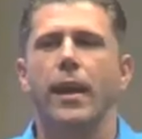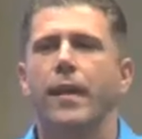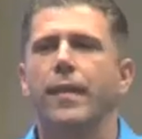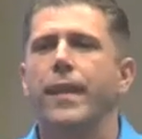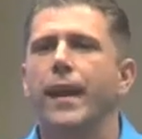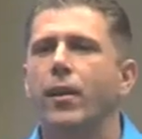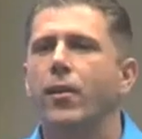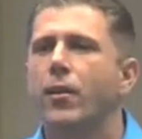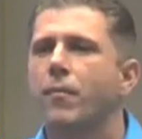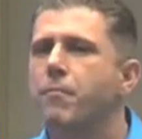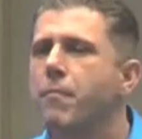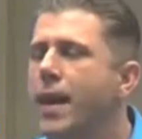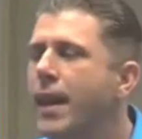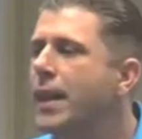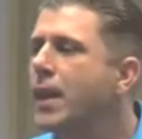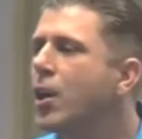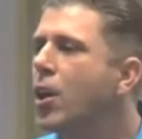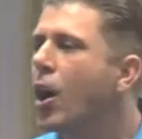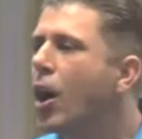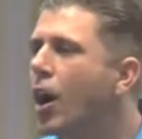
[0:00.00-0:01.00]
there are
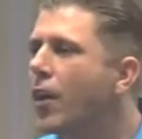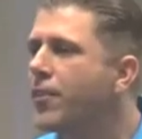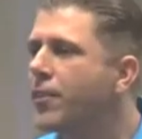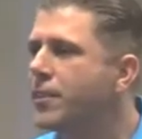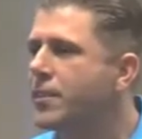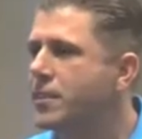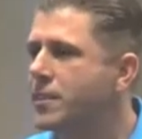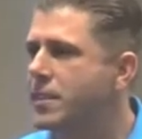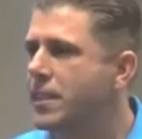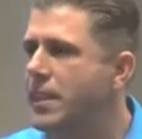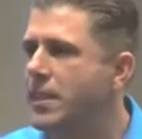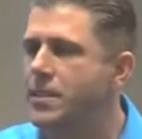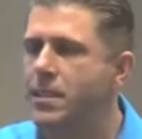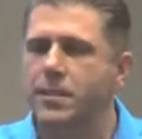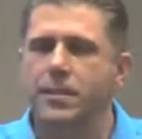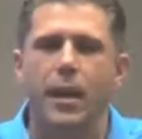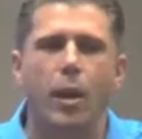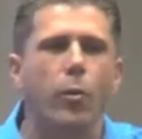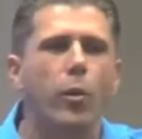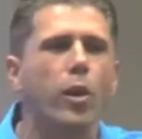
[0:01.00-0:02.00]
many other
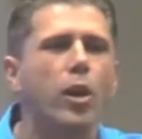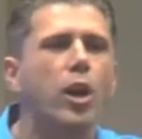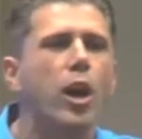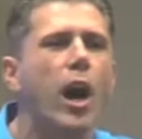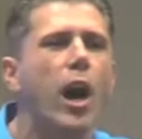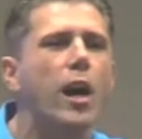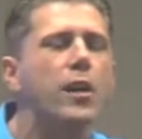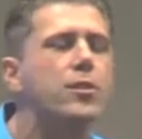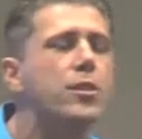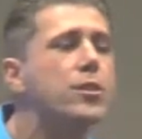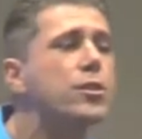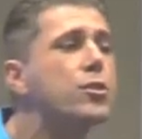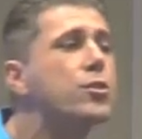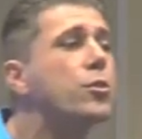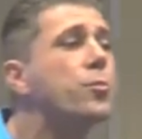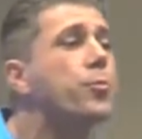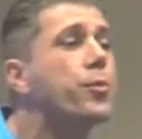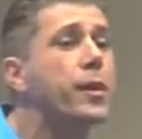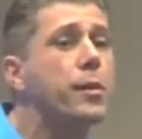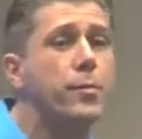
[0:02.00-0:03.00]
diseases that will cause us
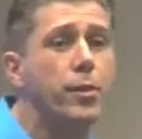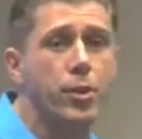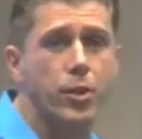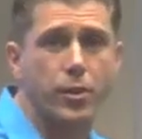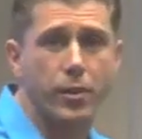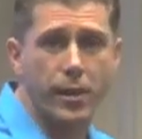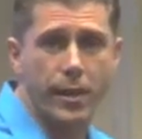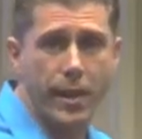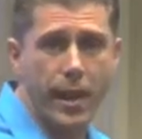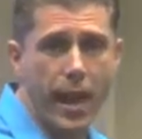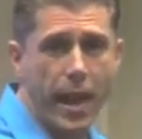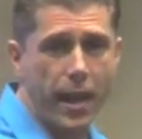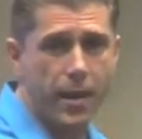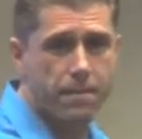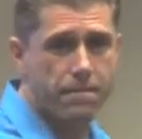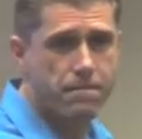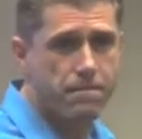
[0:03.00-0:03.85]
to prematurely die.